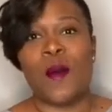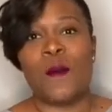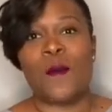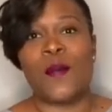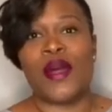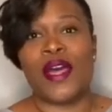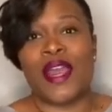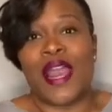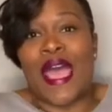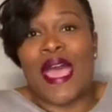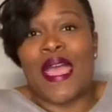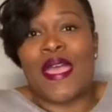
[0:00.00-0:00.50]

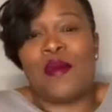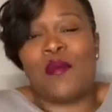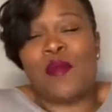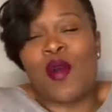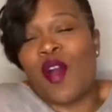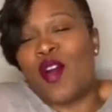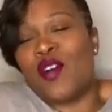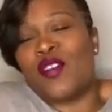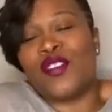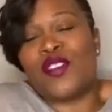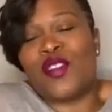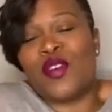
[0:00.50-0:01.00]
but I am
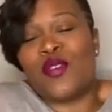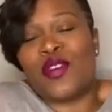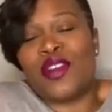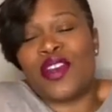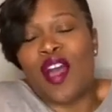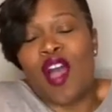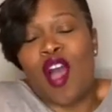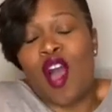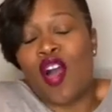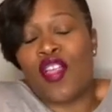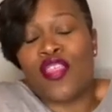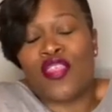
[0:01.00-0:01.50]
also an
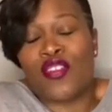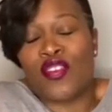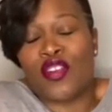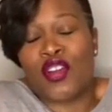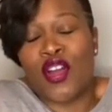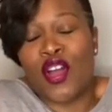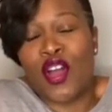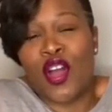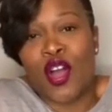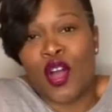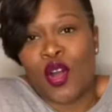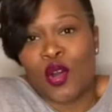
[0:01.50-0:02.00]
author
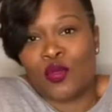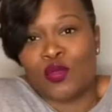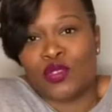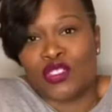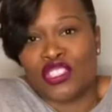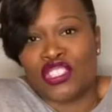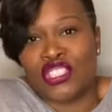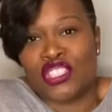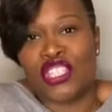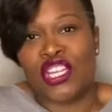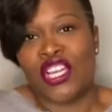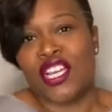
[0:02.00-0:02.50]

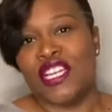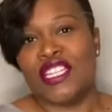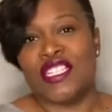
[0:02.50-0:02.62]
coach.